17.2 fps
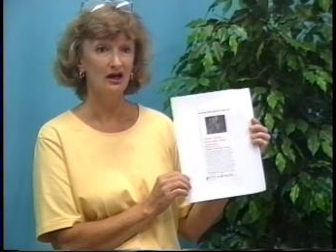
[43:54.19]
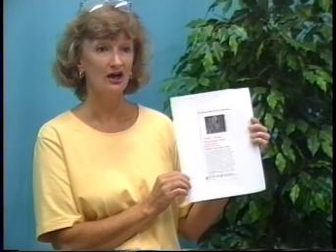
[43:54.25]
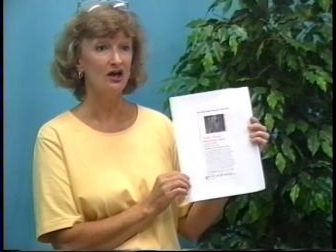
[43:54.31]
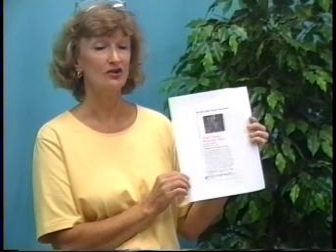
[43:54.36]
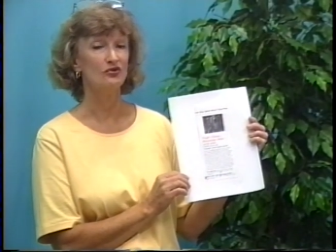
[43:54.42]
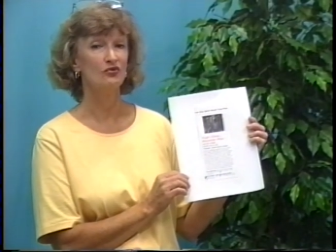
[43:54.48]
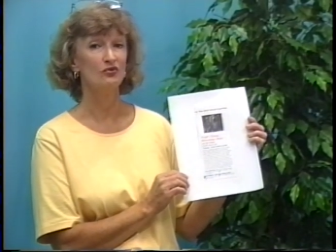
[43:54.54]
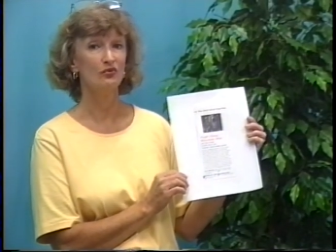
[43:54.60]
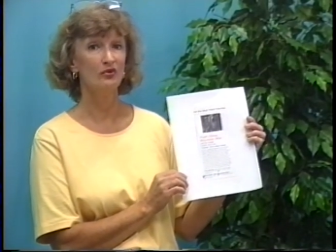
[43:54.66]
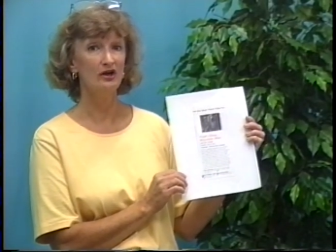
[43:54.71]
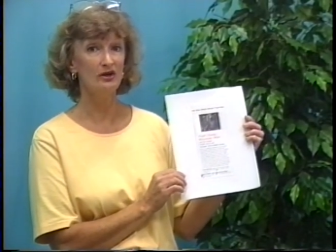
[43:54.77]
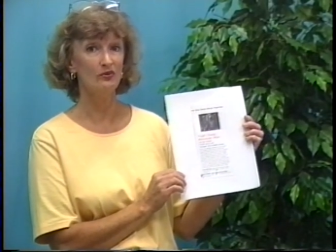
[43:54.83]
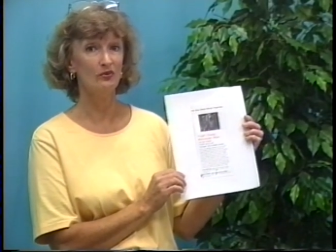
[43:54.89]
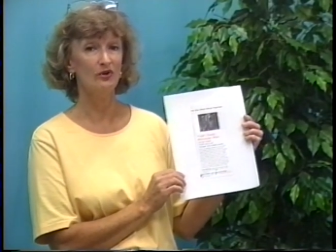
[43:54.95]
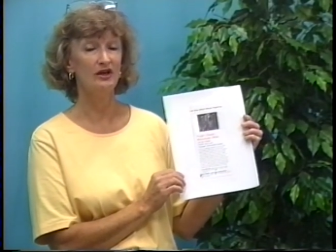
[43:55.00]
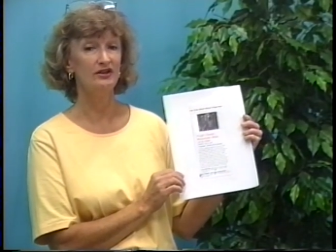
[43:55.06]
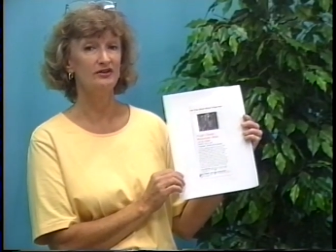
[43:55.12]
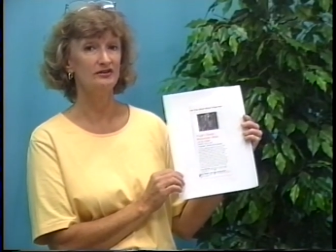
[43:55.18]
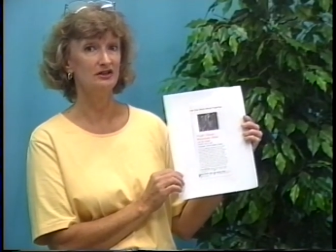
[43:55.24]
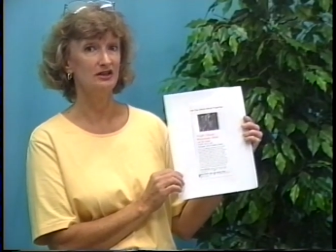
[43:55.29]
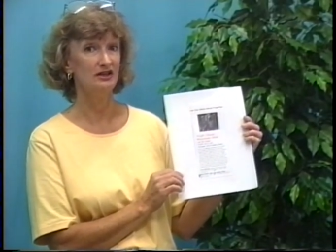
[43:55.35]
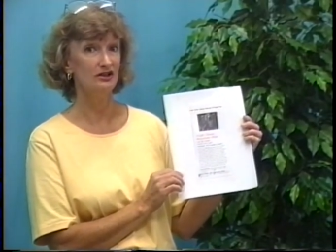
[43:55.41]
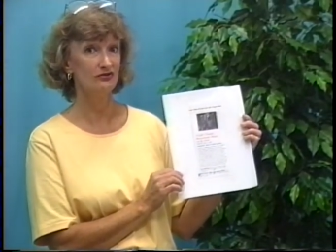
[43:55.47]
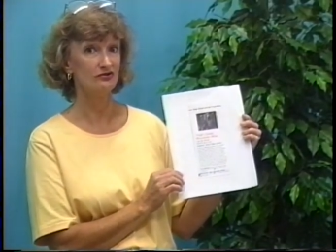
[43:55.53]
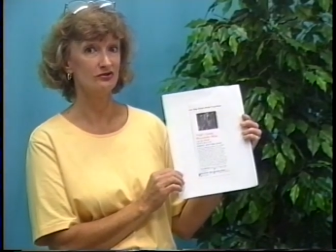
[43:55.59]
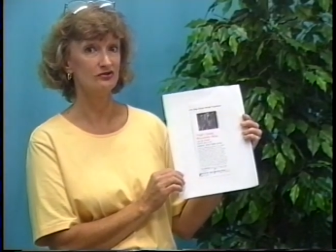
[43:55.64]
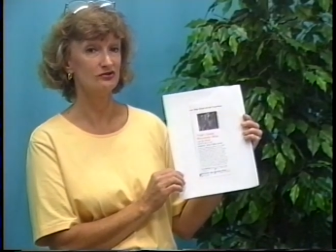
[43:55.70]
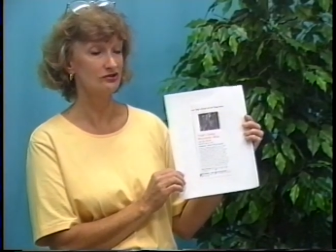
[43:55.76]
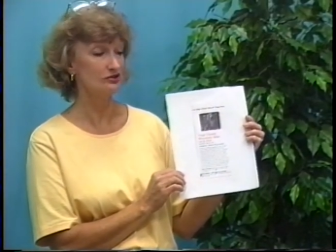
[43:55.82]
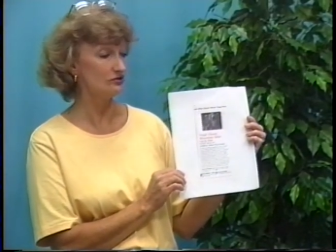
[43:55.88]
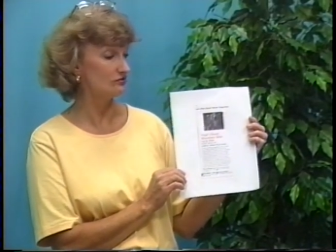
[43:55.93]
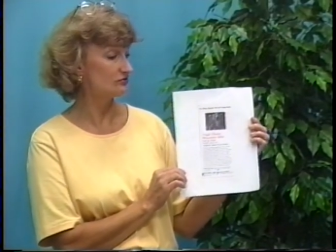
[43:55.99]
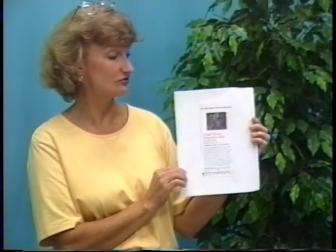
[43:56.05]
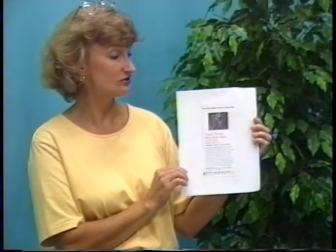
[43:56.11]
a great way to
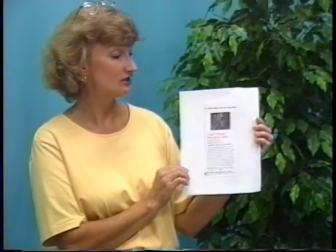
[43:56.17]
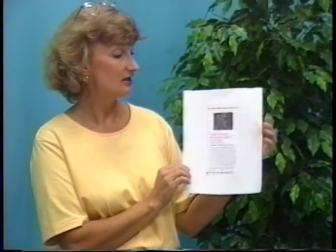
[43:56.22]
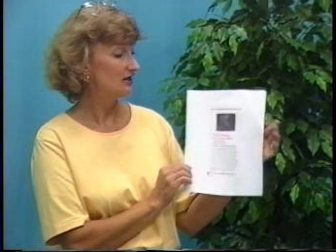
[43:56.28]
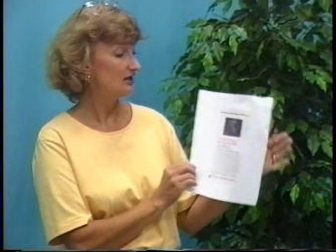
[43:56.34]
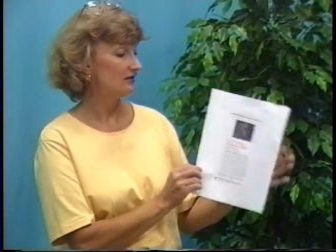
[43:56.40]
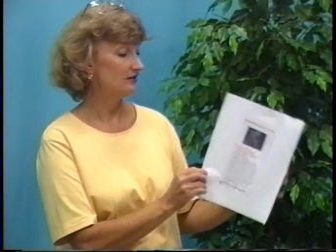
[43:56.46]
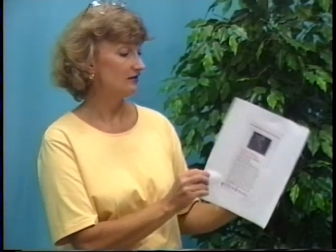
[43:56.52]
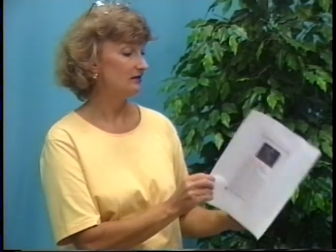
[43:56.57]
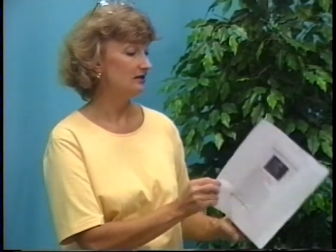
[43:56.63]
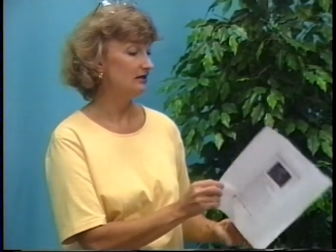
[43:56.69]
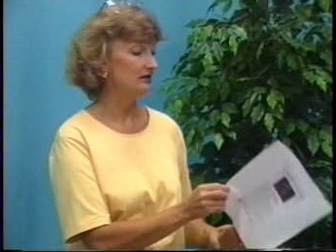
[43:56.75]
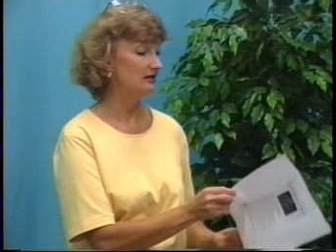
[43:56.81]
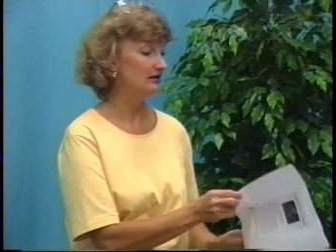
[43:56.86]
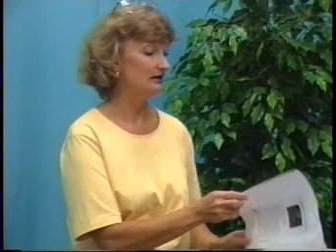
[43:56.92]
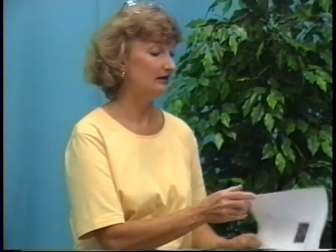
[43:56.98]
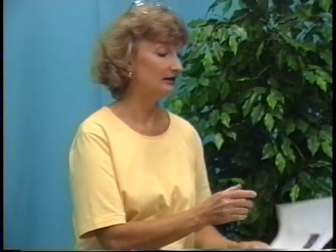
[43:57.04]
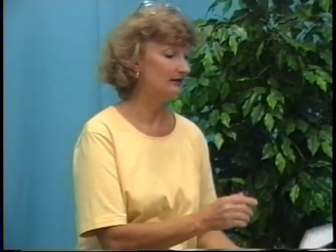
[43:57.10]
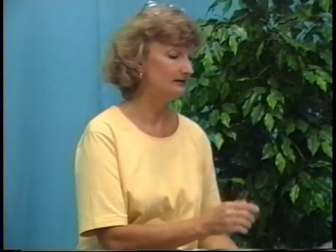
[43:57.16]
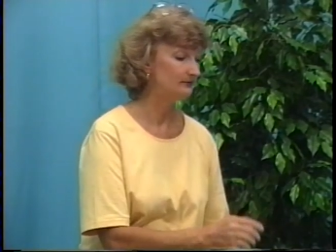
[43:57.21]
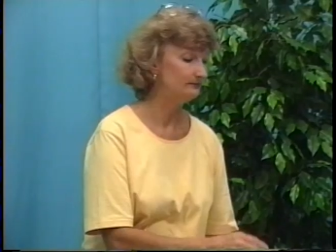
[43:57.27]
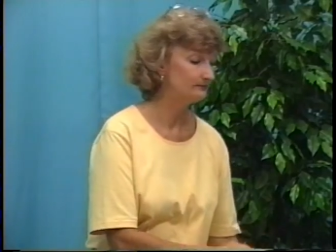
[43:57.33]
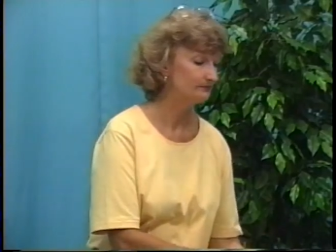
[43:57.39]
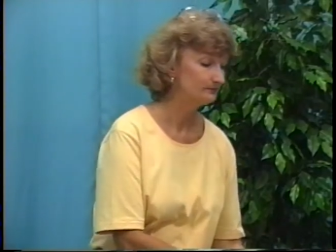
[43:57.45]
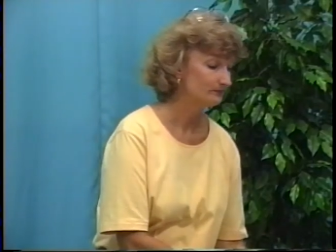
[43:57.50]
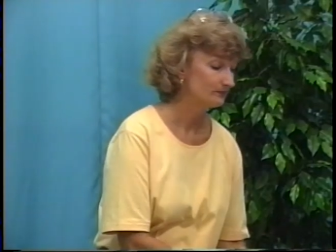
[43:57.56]
introduce the, um,